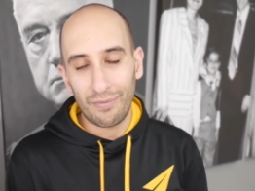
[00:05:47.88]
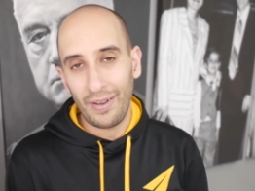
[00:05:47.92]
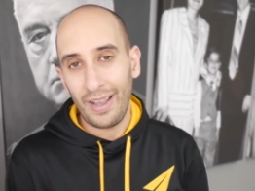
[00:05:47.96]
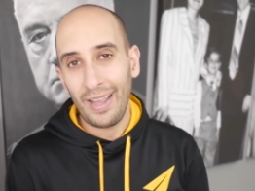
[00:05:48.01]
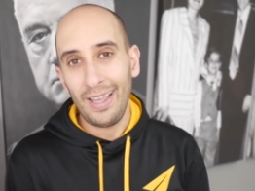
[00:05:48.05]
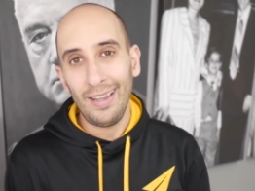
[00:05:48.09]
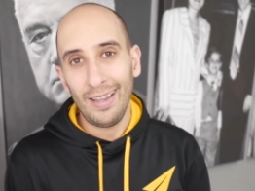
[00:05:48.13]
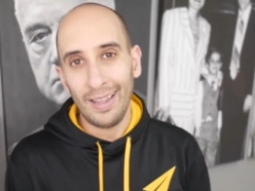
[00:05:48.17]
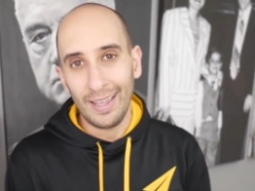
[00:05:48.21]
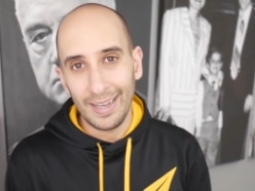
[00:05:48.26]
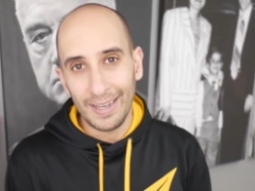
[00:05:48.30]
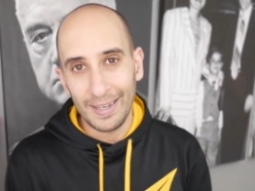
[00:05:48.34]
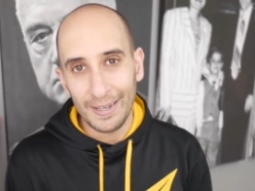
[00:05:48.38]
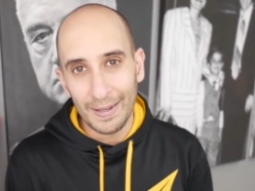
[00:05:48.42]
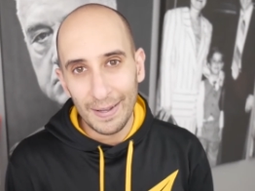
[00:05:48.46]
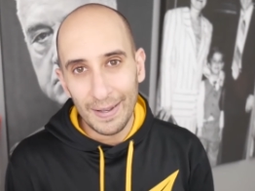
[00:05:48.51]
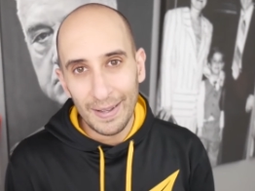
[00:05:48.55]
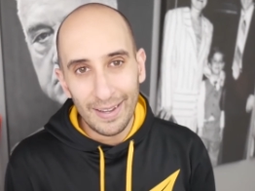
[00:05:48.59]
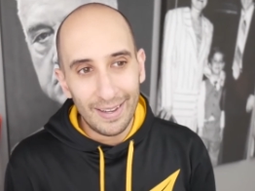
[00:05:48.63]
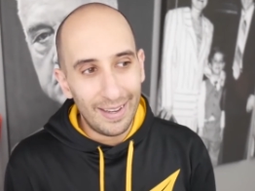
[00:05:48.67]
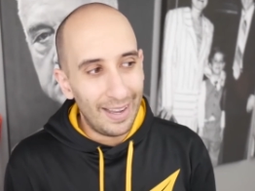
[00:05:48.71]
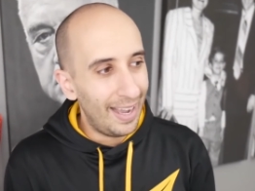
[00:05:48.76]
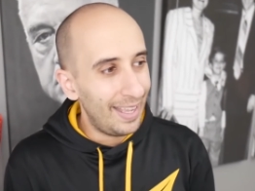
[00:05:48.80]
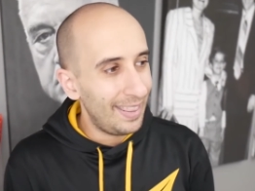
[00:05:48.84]
failing,
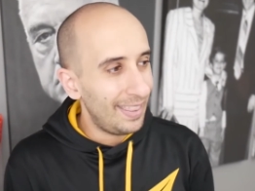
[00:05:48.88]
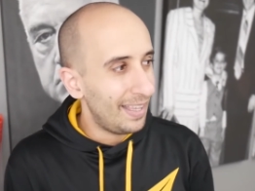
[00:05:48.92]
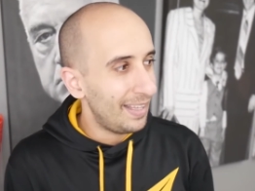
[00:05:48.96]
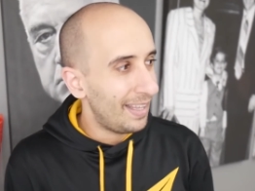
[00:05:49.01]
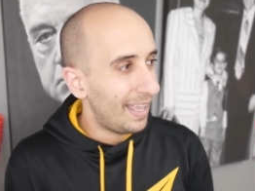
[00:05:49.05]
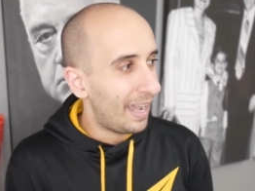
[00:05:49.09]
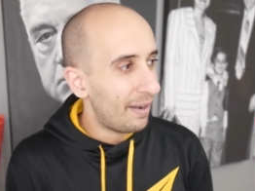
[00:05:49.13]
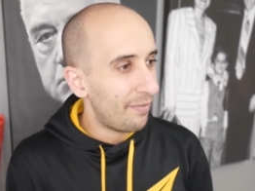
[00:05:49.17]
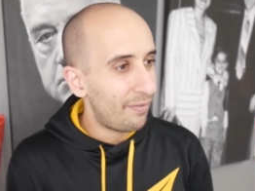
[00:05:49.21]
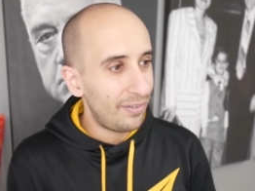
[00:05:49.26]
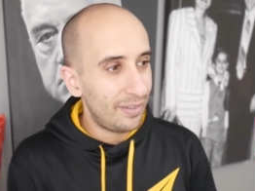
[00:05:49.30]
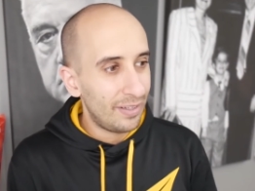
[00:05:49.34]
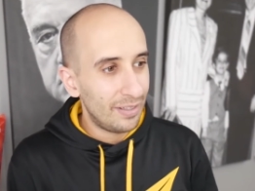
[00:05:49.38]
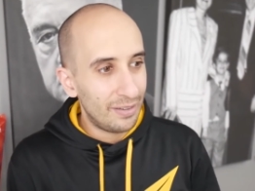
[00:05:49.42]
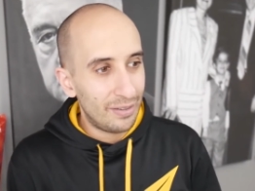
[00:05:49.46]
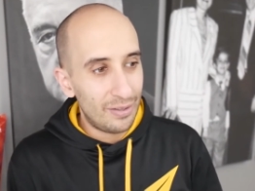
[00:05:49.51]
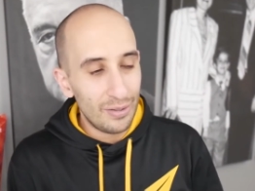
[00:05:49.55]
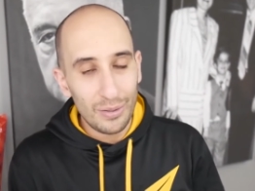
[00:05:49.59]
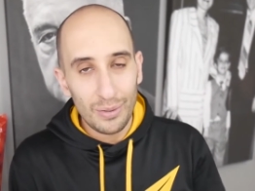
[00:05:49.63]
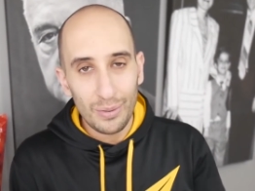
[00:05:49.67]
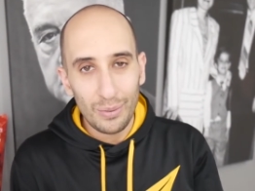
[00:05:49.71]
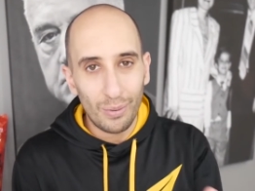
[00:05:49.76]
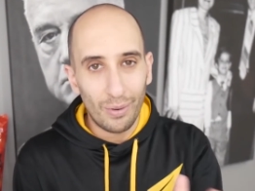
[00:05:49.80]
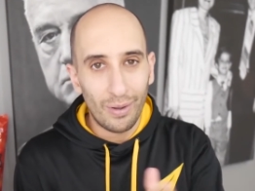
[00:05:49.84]
and then having to
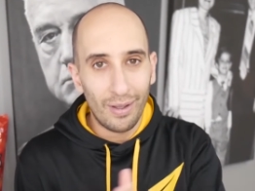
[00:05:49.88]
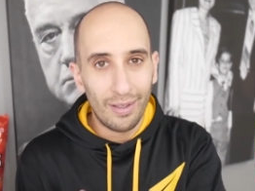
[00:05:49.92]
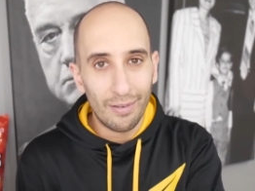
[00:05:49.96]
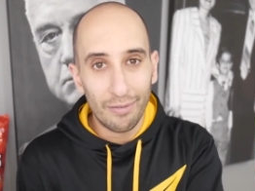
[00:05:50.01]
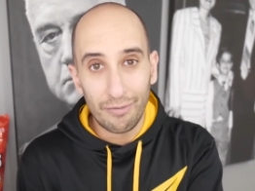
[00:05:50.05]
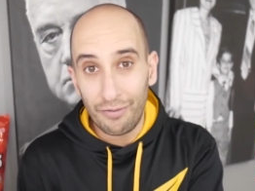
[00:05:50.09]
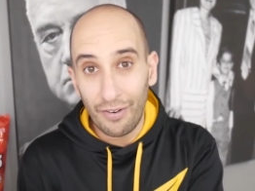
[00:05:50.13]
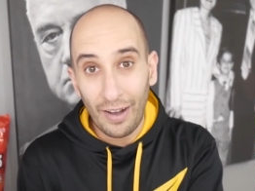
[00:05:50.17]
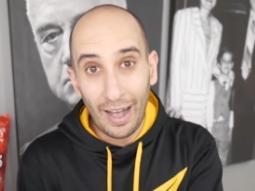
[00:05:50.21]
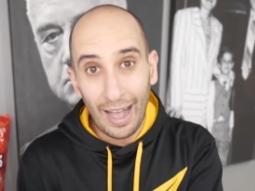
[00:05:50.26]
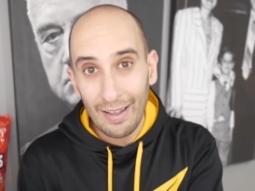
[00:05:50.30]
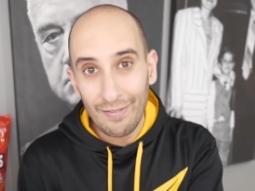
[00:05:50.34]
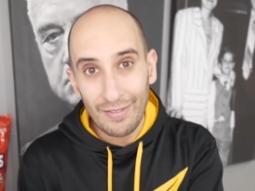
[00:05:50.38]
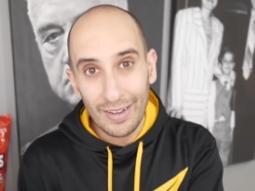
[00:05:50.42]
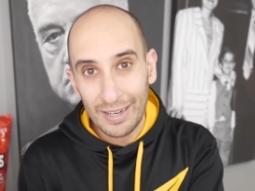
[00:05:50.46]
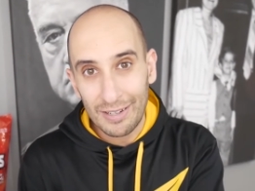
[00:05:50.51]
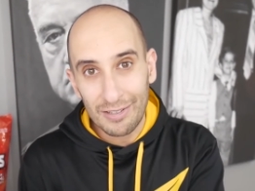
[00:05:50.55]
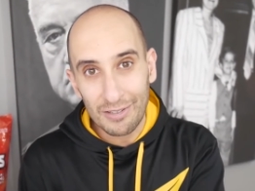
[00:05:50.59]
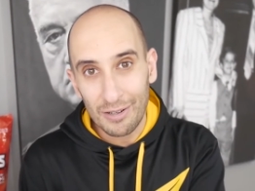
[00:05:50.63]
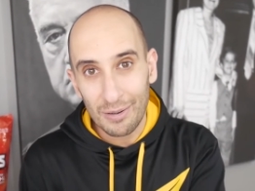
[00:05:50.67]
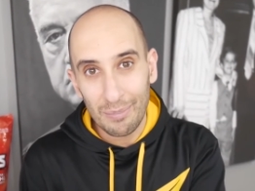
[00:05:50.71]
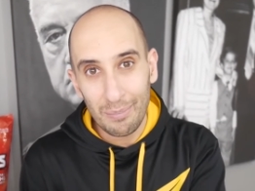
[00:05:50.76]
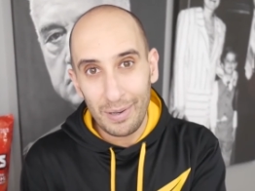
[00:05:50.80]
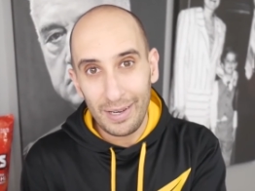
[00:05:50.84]
do five
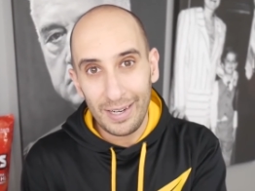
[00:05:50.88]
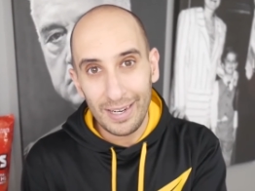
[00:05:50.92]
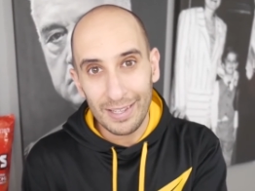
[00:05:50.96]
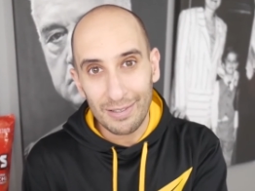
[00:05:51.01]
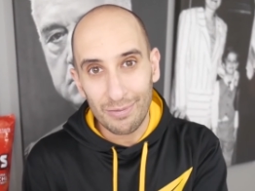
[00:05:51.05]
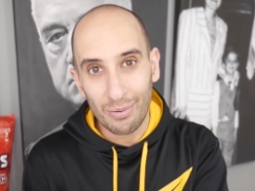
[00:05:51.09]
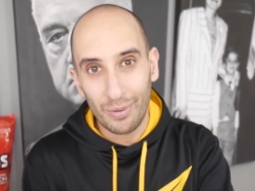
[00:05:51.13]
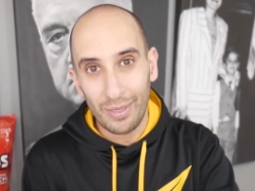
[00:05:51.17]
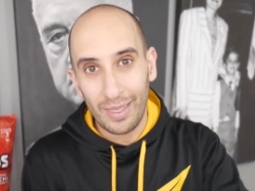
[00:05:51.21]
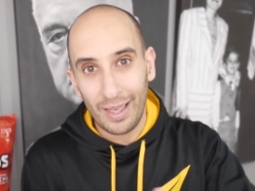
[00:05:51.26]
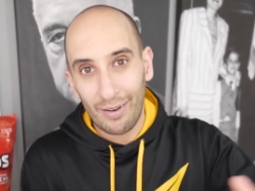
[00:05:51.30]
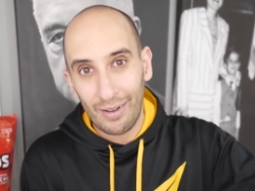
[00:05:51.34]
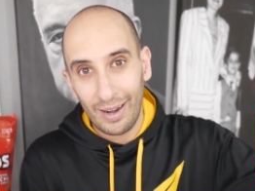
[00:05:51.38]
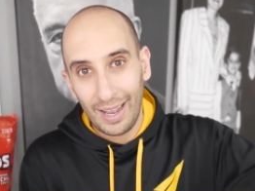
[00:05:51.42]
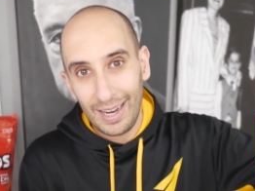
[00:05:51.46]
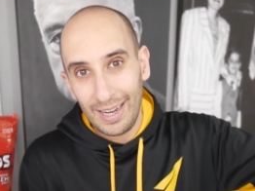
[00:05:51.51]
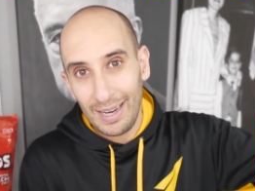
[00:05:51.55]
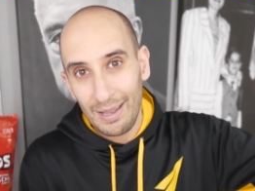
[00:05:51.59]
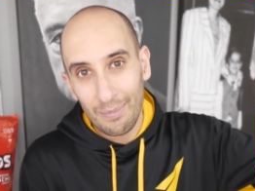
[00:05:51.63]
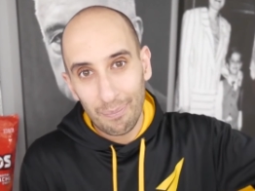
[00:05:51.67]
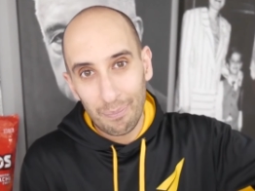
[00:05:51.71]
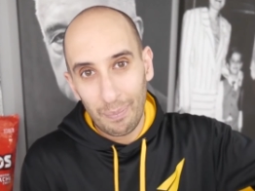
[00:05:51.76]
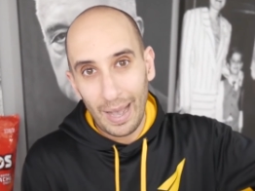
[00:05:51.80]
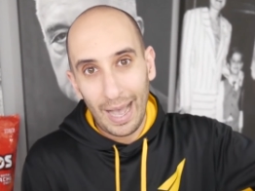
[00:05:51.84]
extra minutes without
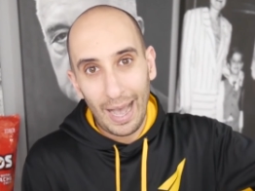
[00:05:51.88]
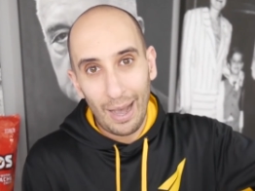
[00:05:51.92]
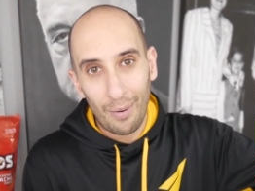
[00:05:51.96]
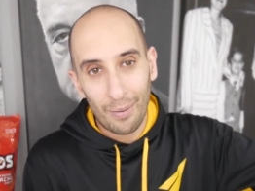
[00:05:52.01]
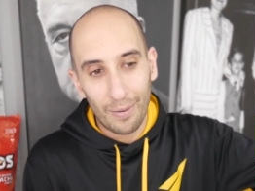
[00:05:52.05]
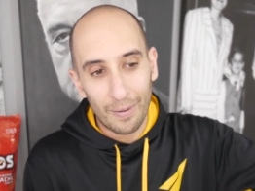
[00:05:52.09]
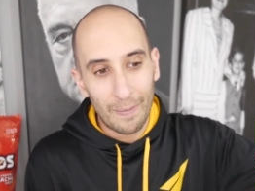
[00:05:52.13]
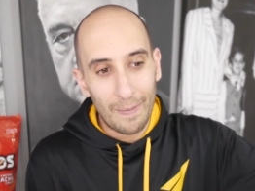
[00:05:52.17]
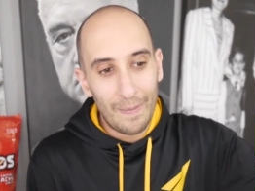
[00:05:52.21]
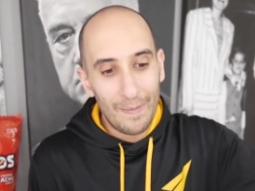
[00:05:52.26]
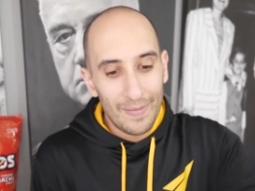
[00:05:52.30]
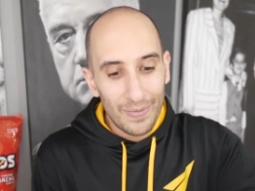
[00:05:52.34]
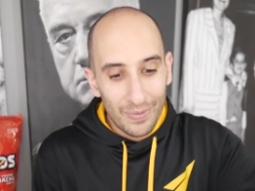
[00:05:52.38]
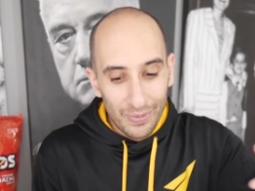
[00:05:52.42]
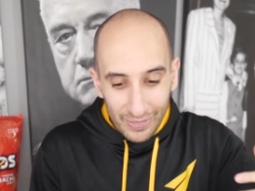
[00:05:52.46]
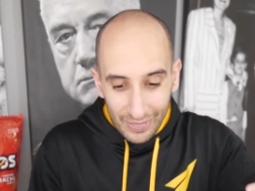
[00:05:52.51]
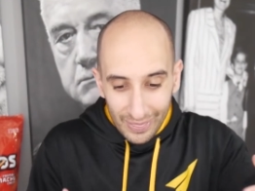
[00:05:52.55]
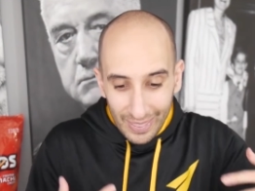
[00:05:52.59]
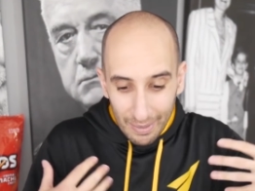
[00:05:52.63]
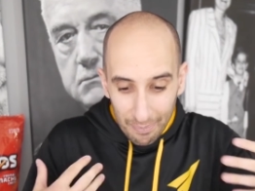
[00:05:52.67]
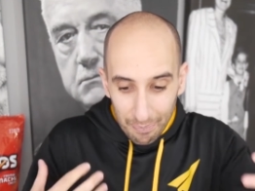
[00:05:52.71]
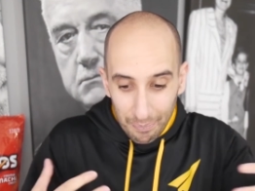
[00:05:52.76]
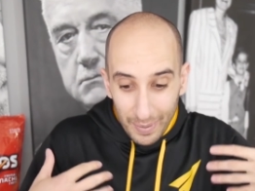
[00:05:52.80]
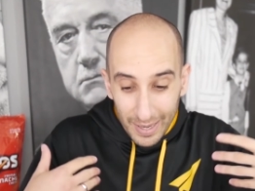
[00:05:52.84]
any power
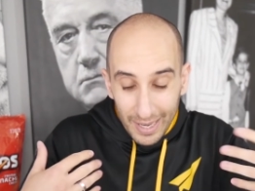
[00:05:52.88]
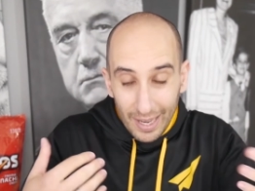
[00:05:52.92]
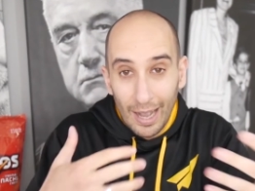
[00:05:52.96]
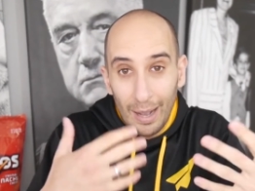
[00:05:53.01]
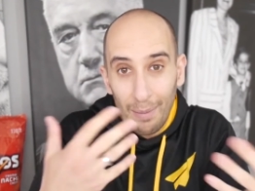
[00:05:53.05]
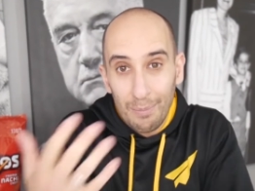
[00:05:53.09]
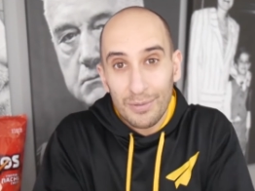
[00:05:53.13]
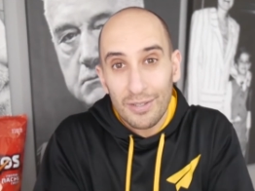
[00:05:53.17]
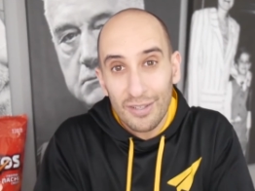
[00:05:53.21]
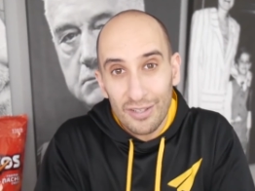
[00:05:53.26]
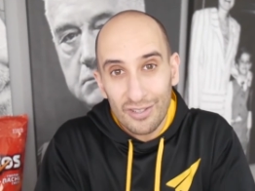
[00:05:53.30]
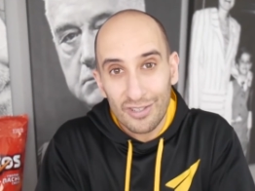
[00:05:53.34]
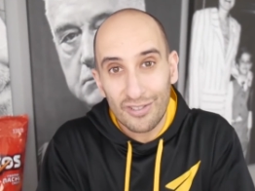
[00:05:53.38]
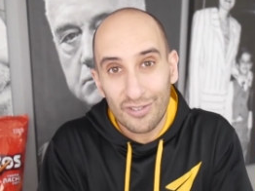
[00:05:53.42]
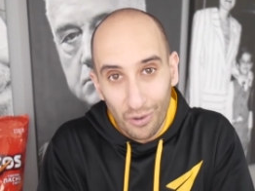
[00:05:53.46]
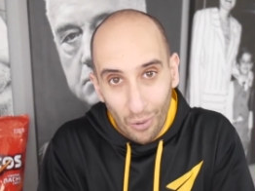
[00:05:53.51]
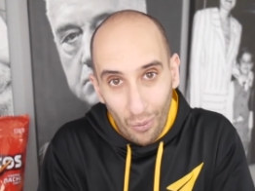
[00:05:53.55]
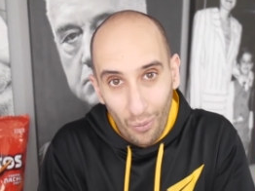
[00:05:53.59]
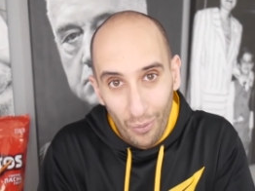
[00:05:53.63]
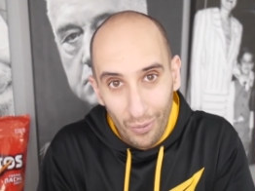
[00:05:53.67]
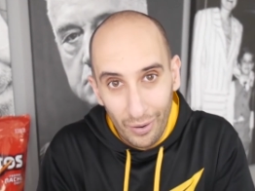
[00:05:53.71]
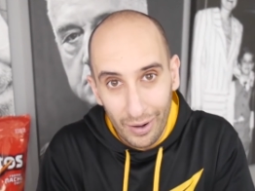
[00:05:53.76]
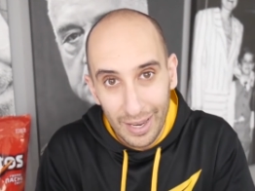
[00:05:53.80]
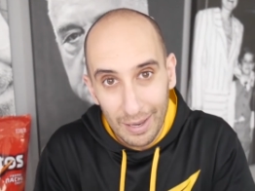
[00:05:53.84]
becomes a
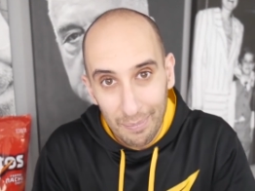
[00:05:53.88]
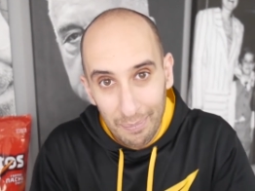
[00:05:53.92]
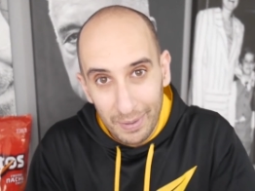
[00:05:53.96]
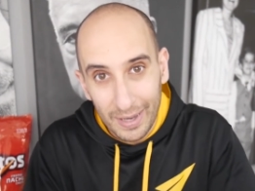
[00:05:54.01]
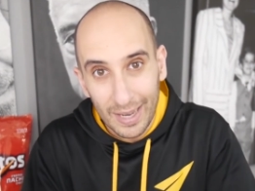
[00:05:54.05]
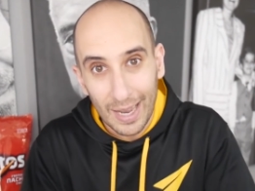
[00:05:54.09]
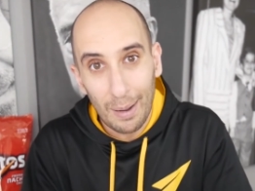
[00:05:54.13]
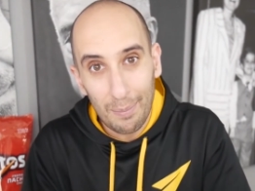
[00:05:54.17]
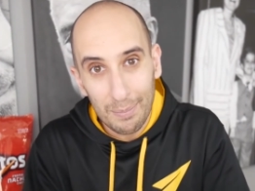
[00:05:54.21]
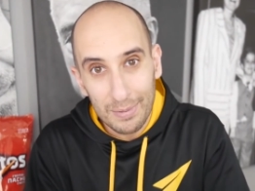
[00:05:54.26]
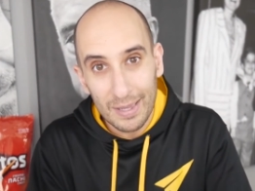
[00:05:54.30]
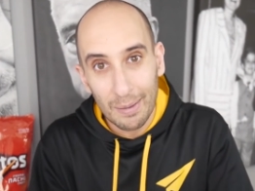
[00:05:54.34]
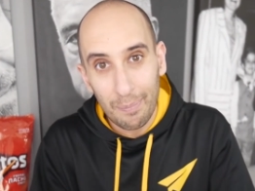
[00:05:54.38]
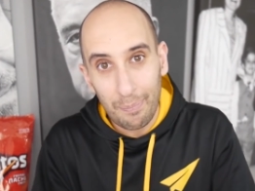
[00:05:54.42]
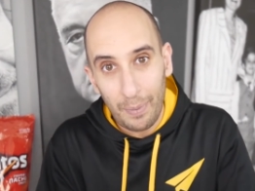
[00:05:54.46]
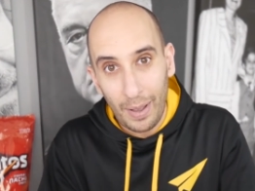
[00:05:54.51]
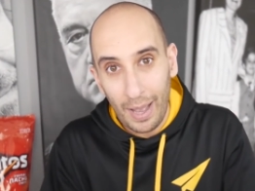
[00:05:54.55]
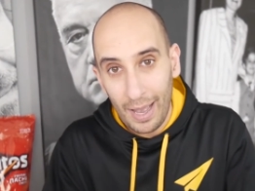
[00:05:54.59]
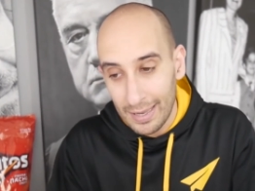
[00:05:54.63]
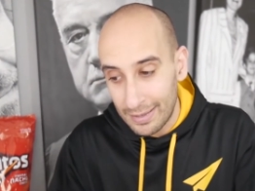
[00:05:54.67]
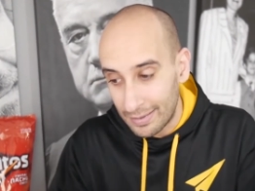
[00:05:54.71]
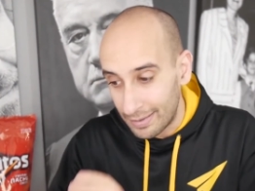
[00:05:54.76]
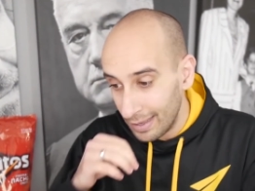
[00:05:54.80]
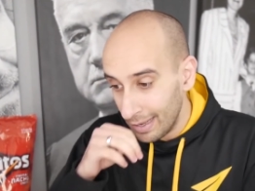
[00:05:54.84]
story. It becomes the
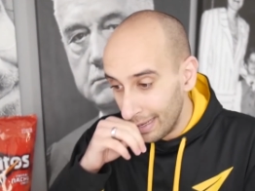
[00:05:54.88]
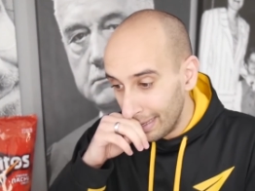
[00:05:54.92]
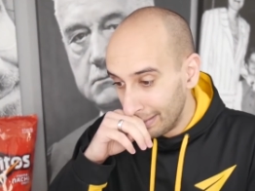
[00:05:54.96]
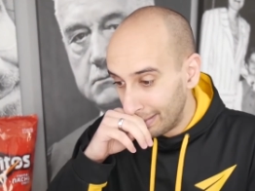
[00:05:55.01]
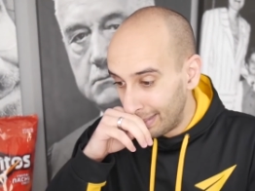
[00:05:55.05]
best.